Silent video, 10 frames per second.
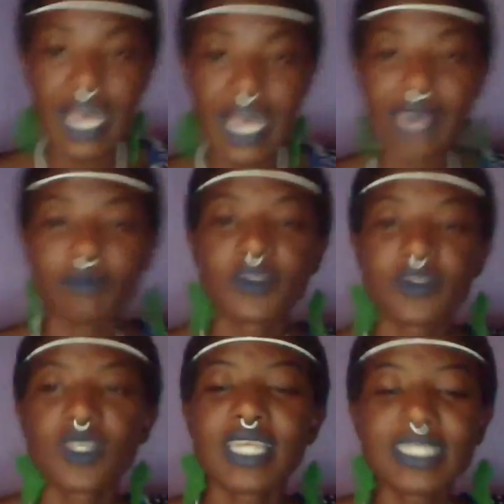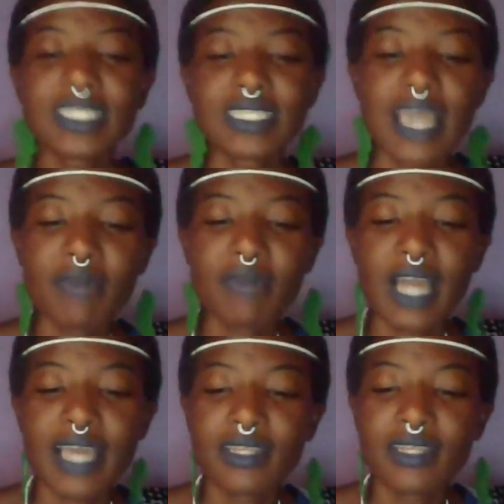the time. So that's the
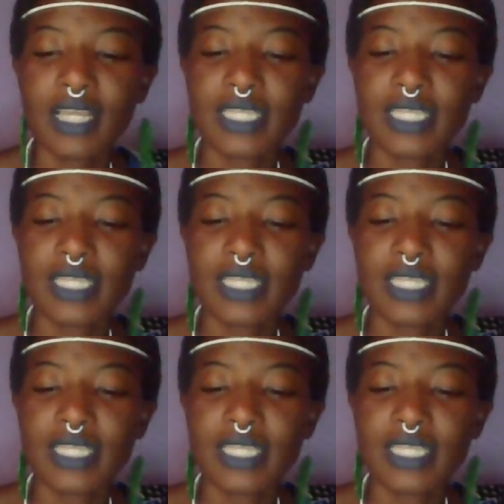timeline.